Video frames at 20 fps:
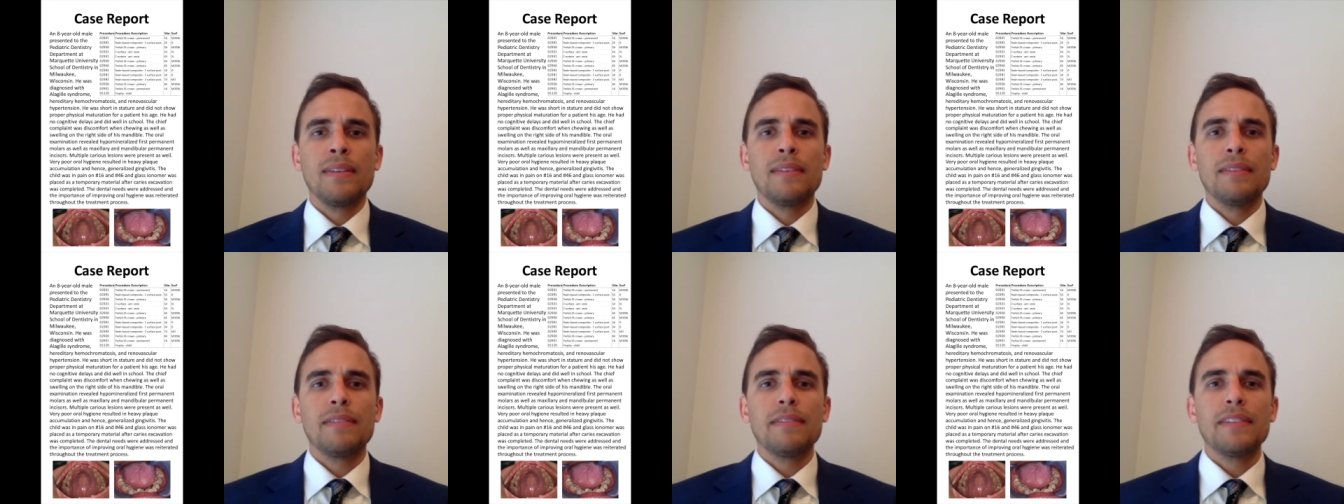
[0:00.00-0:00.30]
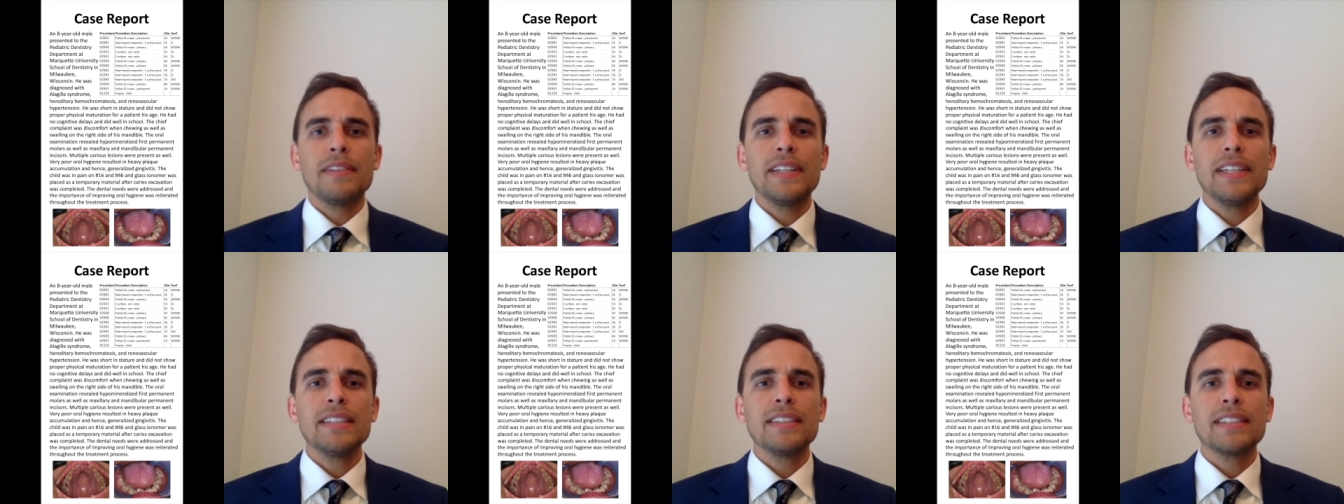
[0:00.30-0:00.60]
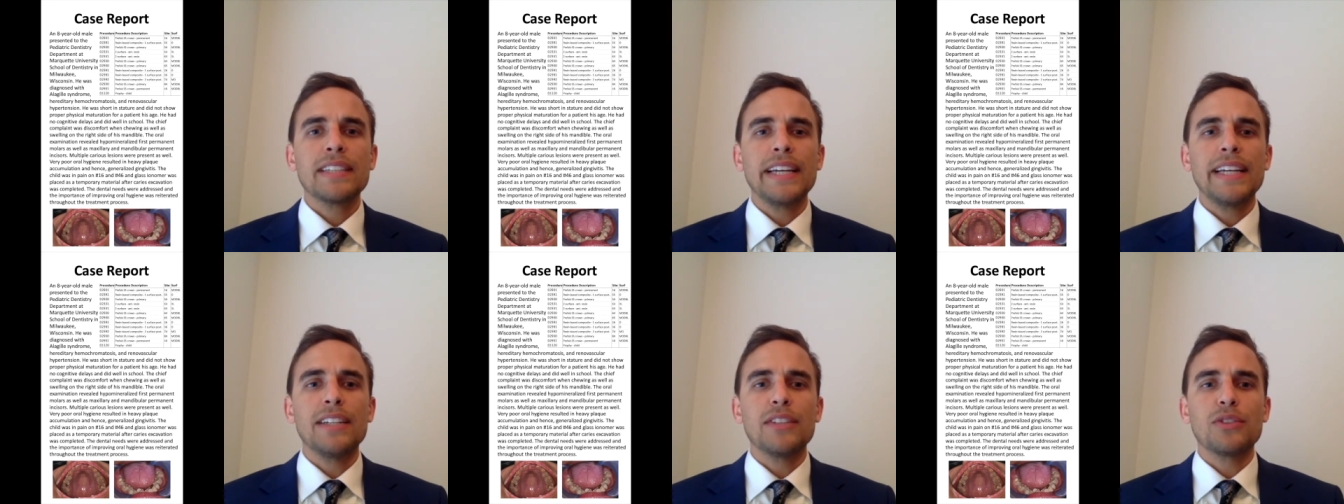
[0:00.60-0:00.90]
For
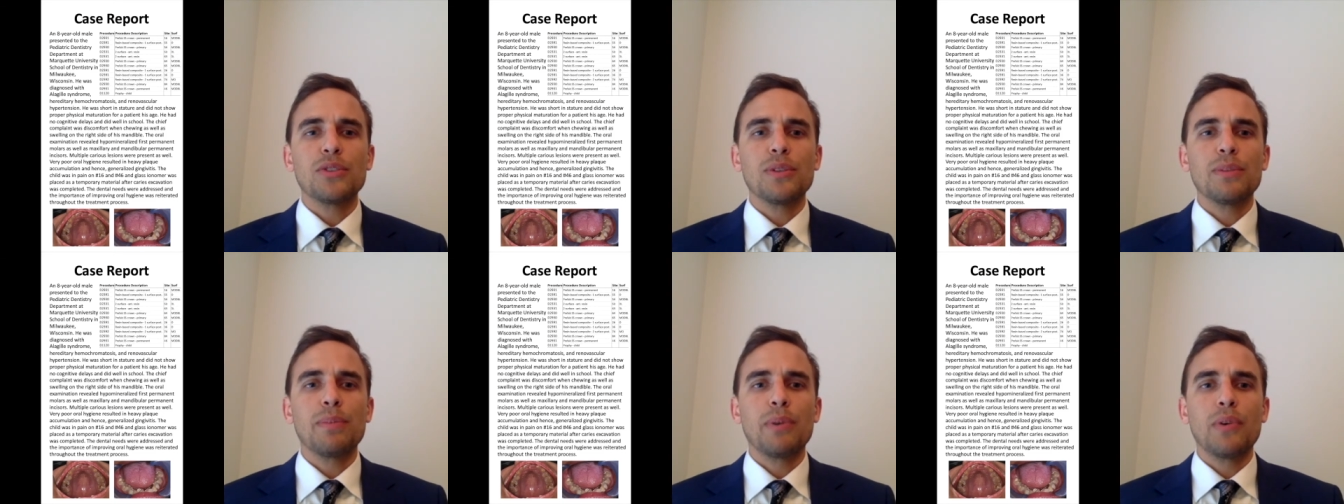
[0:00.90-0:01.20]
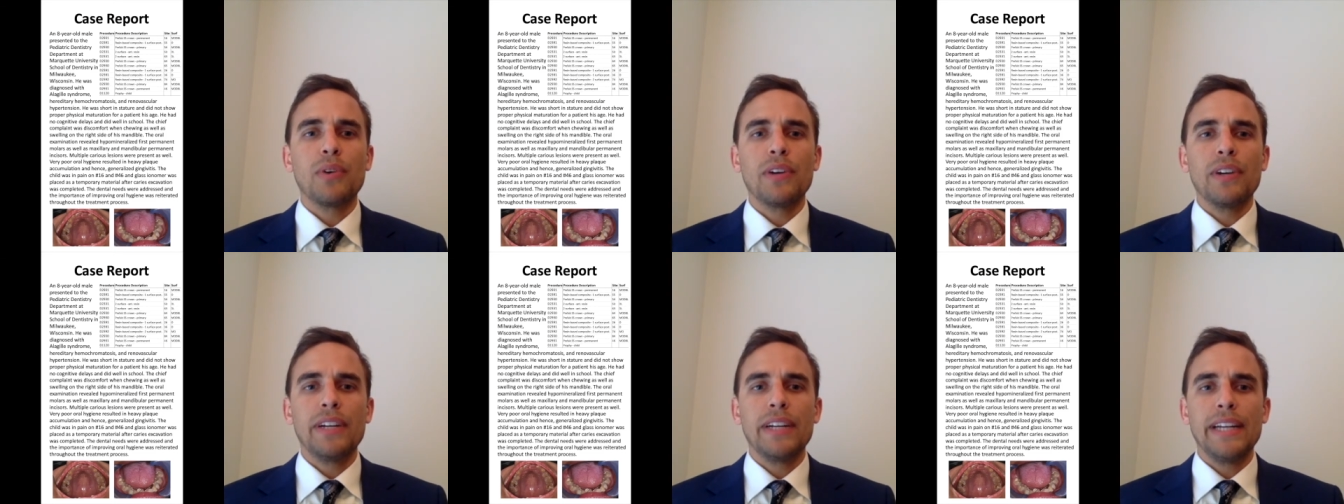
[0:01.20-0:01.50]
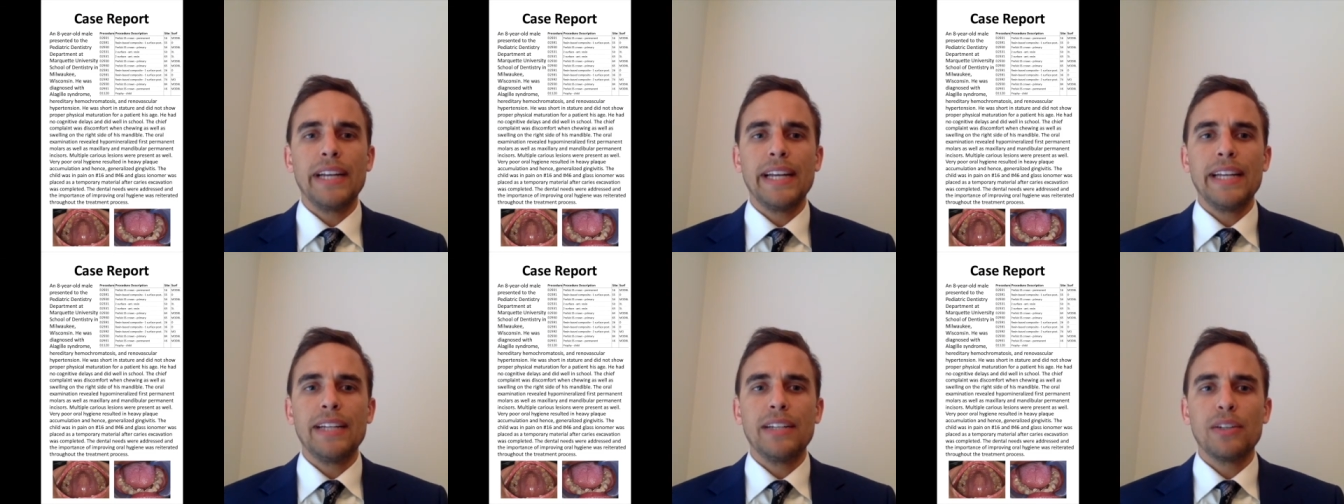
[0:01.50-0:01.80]
this case report,
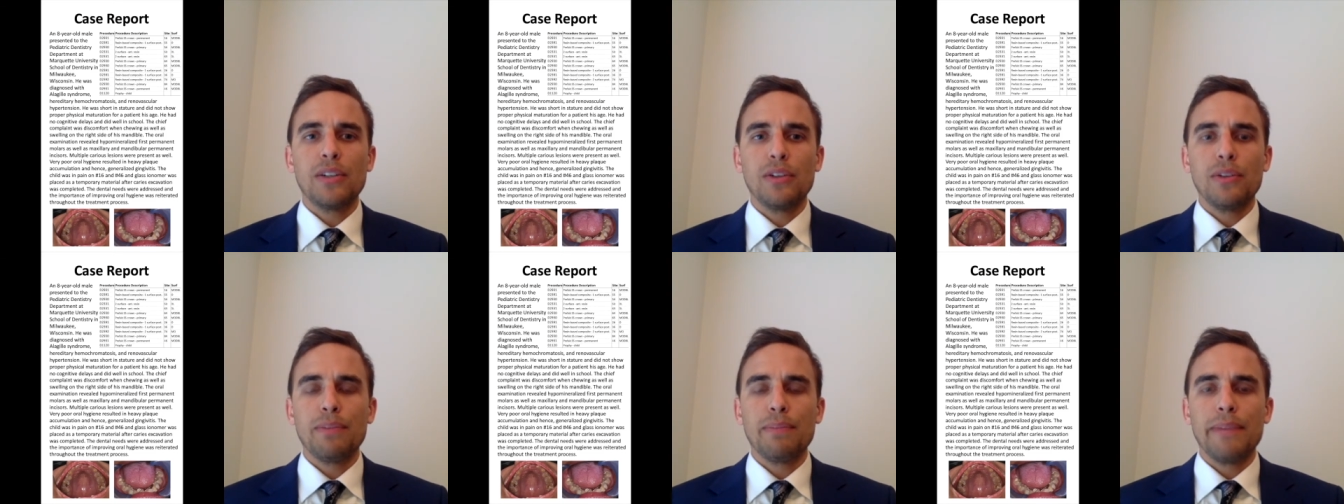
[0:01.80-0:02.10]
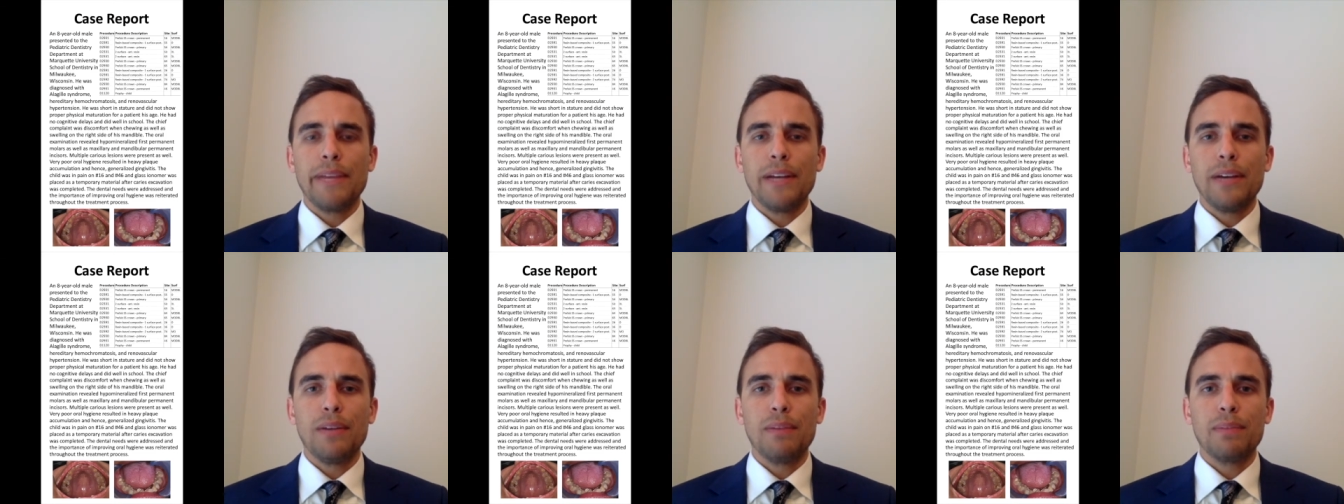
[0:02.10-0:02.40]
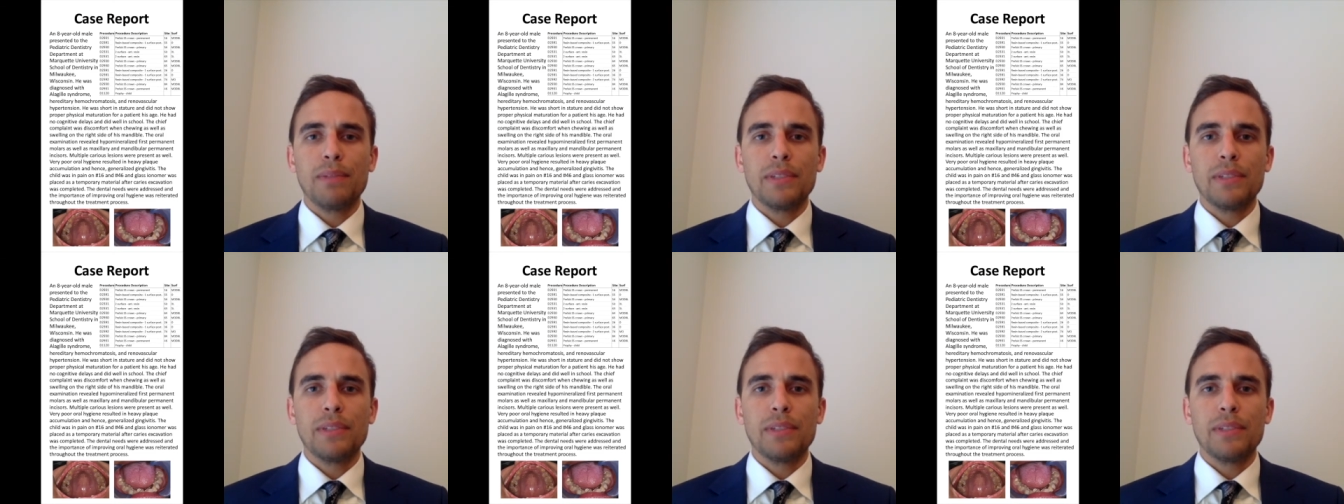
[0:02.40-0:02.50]
an 8-year-old male